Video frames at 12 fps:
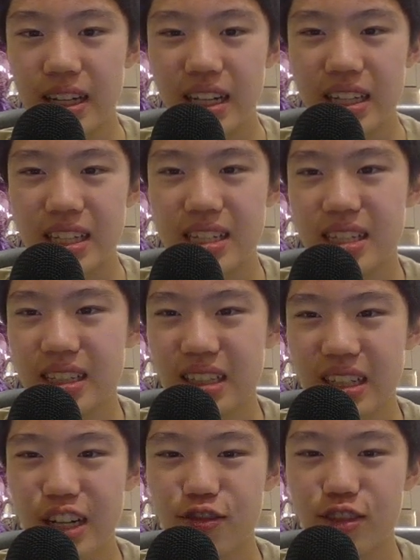This
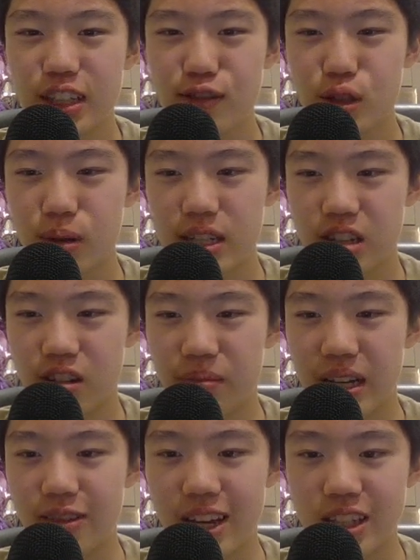kind of gives away some of
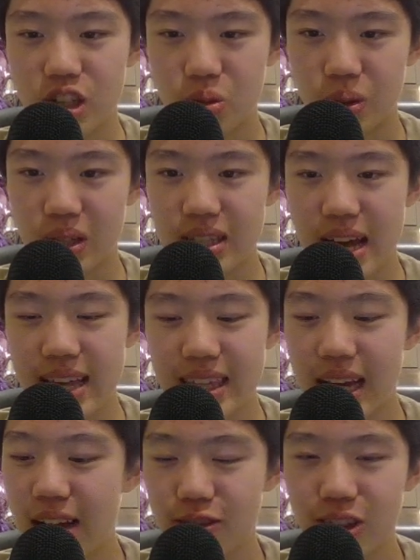my advantage, but
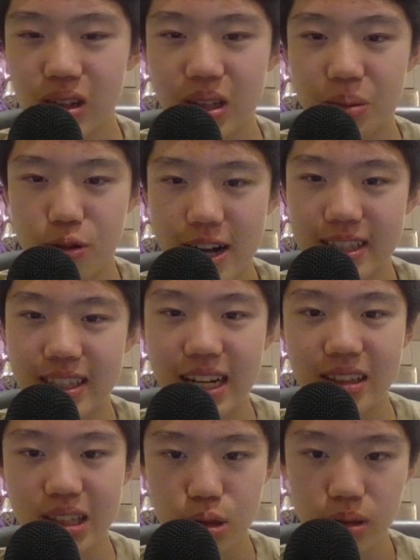I feel in
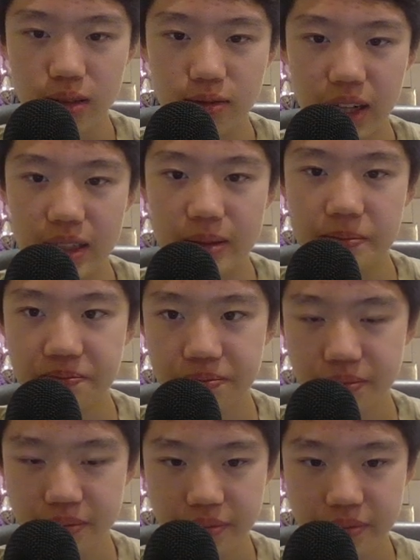practicality it's really fine.
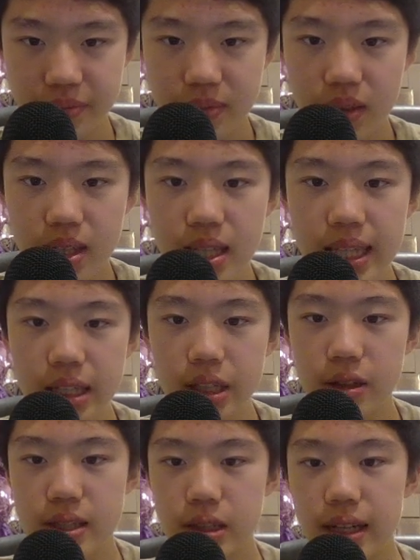He
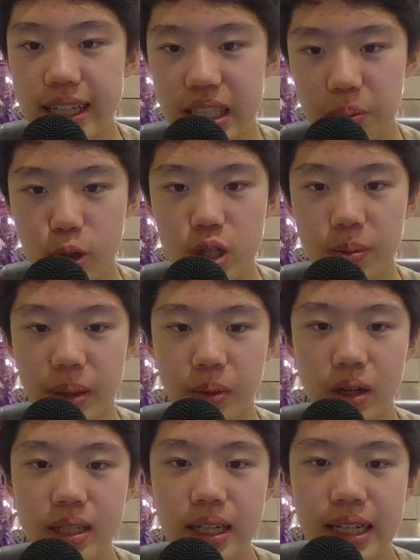goes here, I keep pushing my
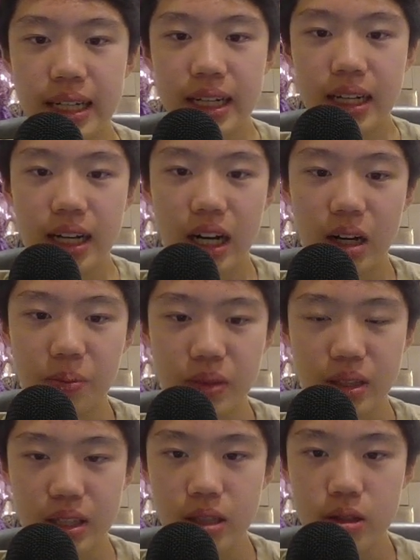pawn.
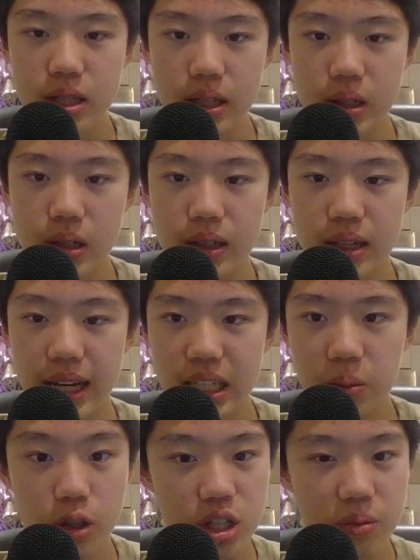He goes here, I
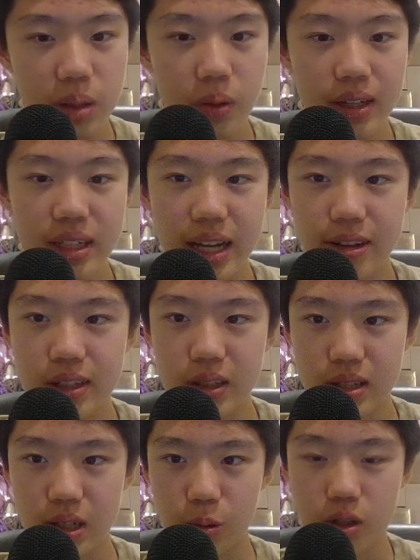keep pushing my pawn, and now he
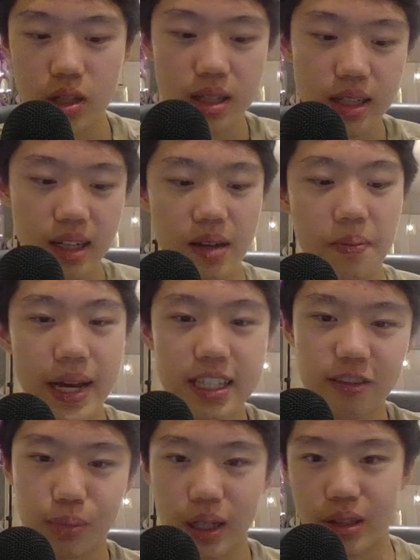goes here, which is
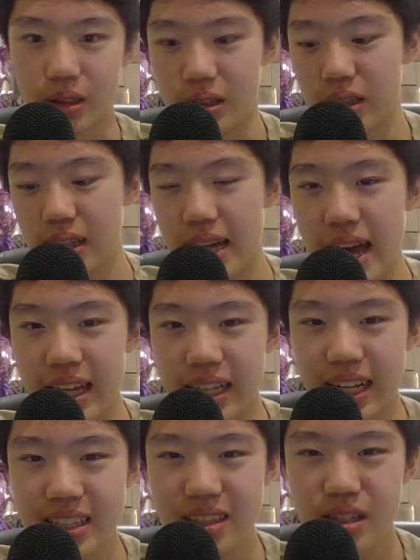massive blunder. And
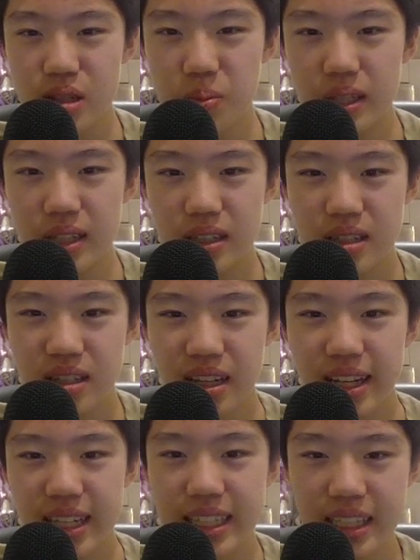I think this is because
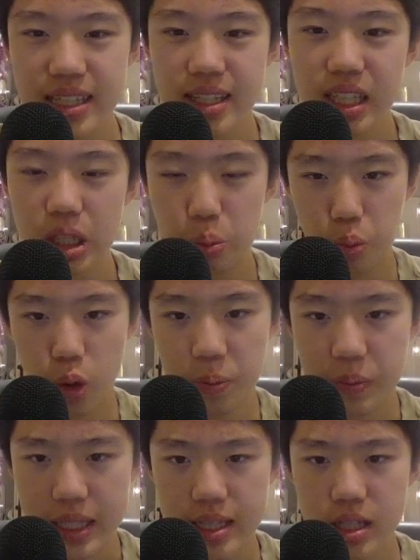he needs to keep more
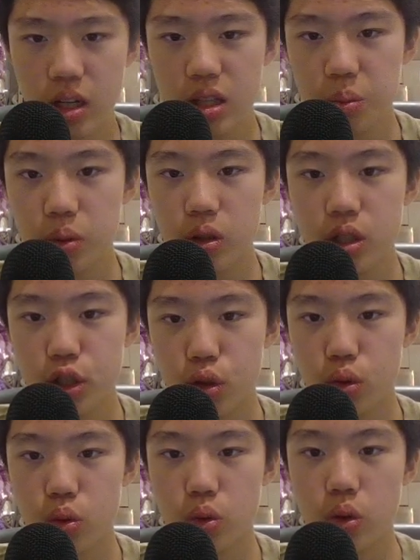pieces on the board
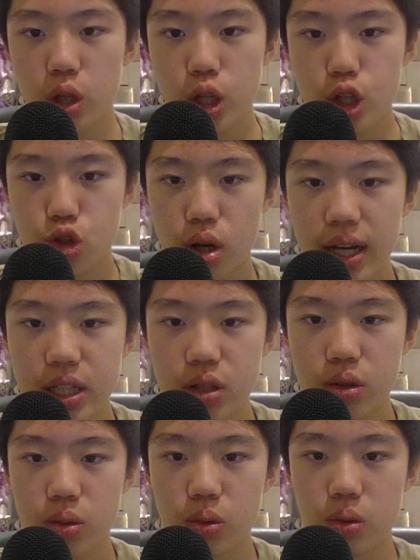to try
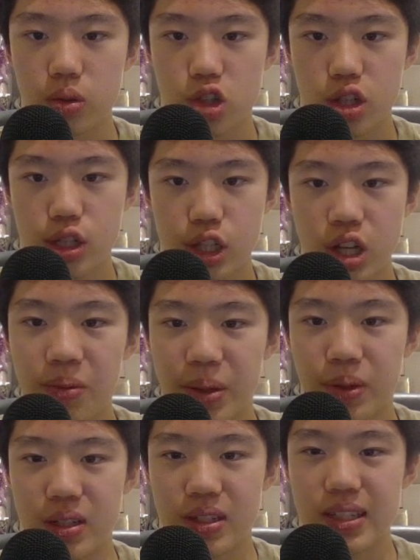to just stop my
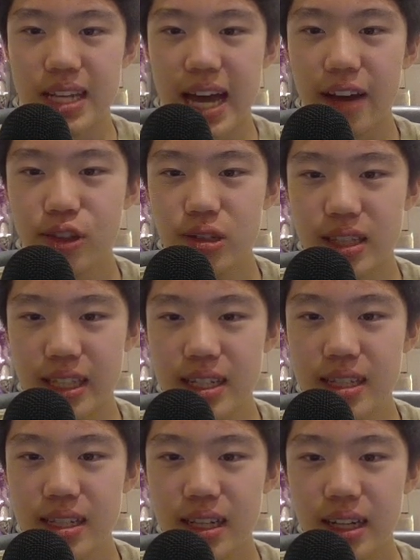pawns. Because after
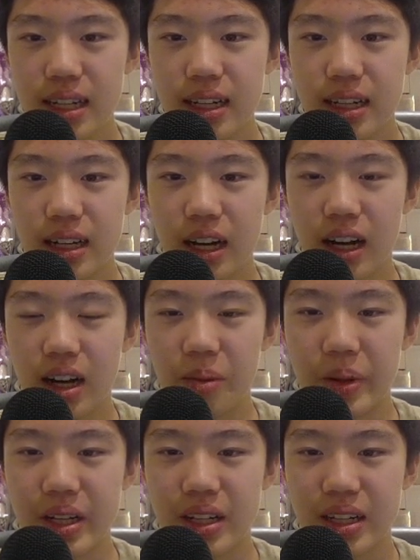this,
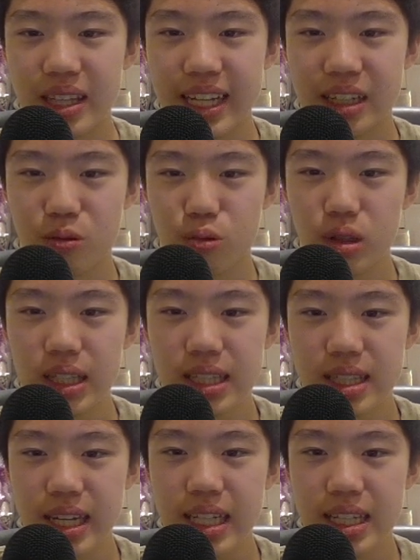like really
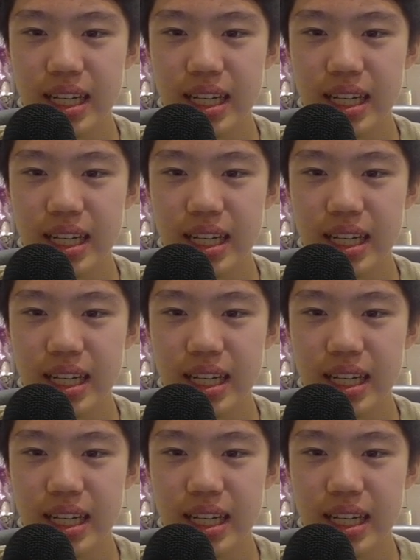take